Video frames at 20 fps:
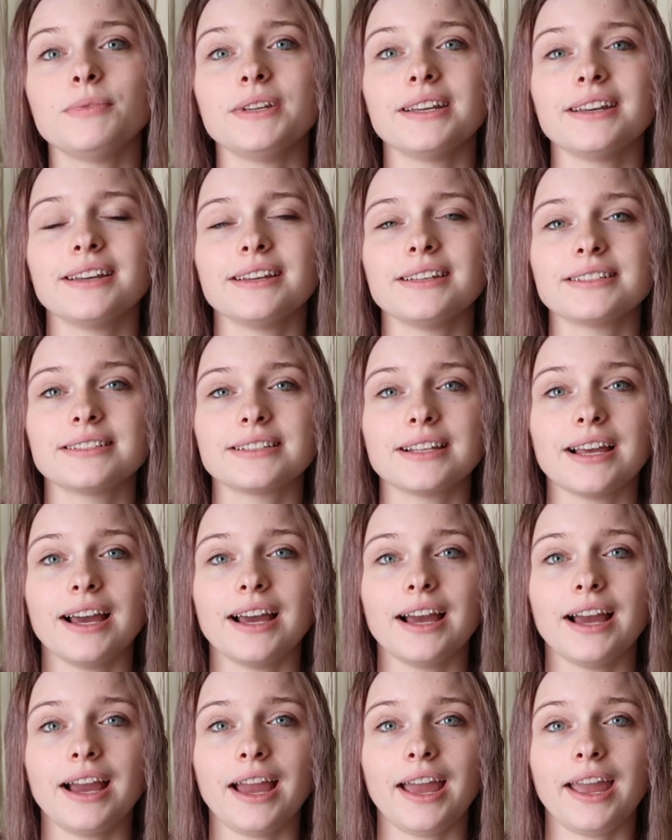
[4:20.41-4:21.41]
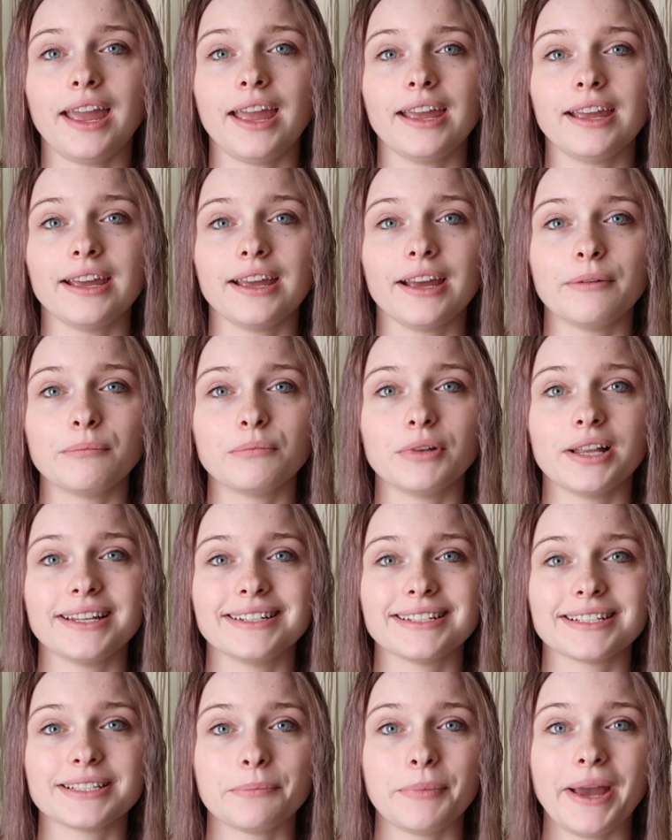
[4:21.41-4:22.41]
because I am
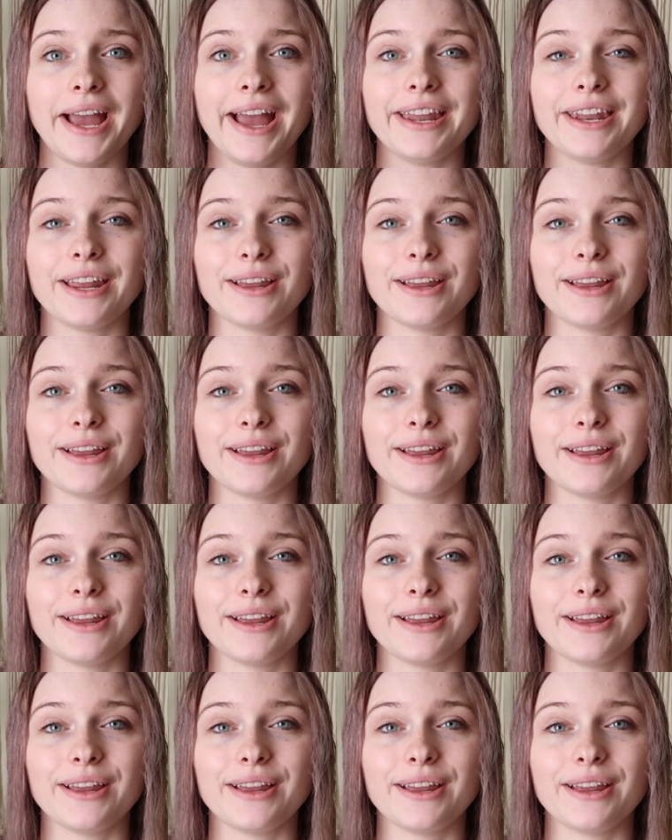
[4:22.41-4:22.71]
blind as a bat.